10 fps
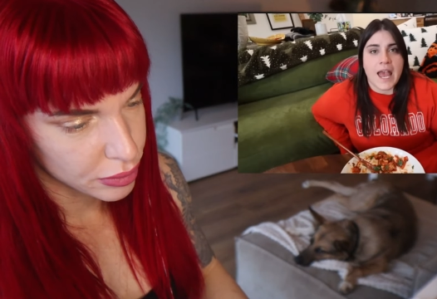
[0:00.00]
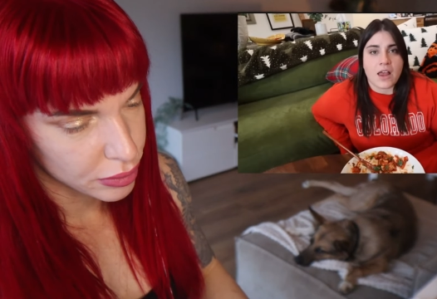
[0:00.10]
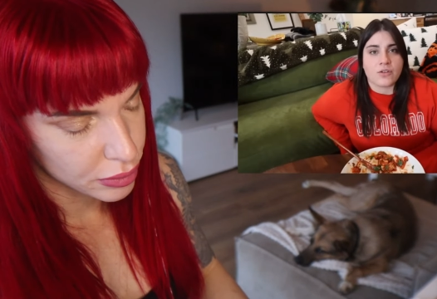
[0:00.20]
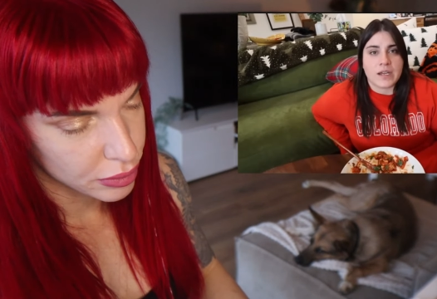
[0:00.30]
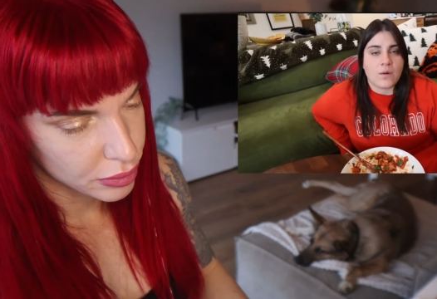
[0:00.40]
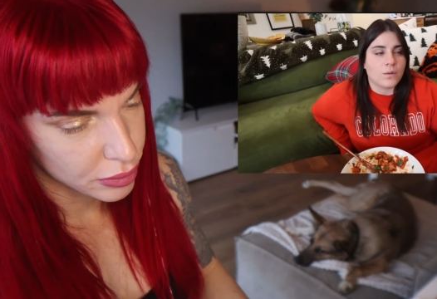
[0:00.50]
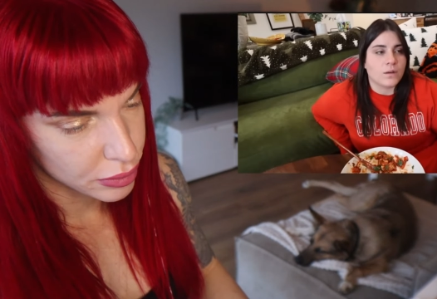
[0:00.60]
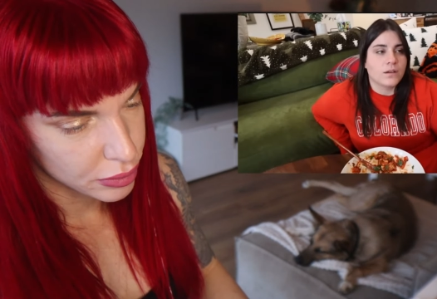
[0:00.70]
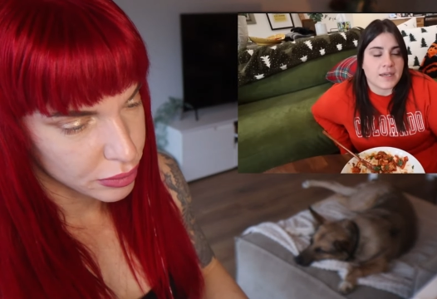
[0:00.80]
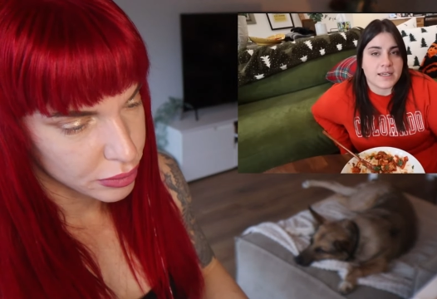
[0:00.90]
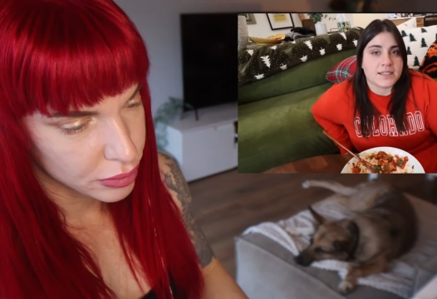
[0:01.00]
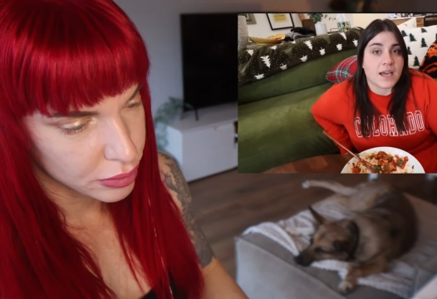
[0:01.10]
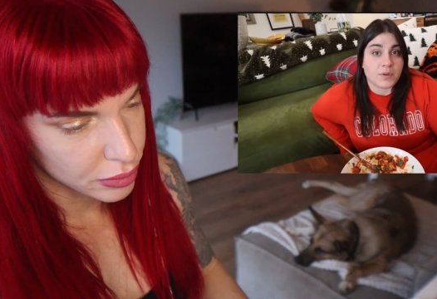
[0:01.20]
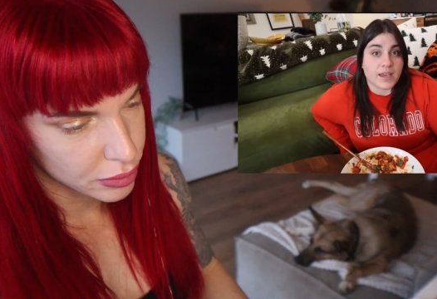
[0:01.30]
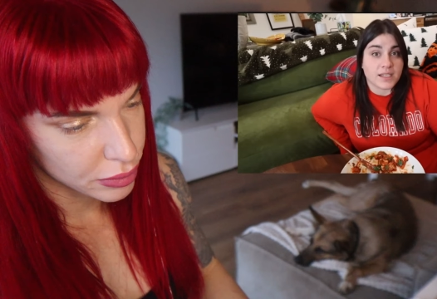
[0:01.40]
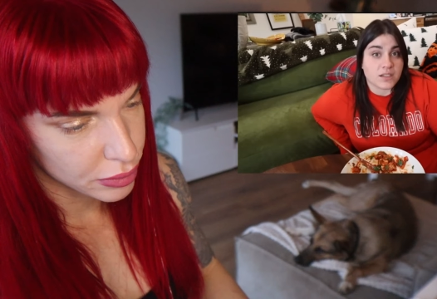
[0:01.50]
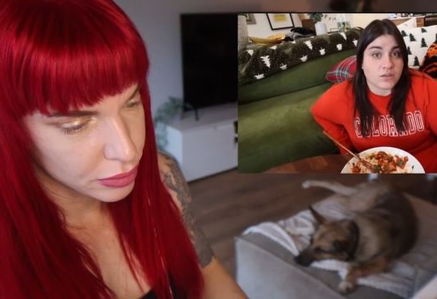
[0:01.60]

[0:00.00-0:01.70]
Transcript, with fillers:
Speaker 1: calorie goal because I would like to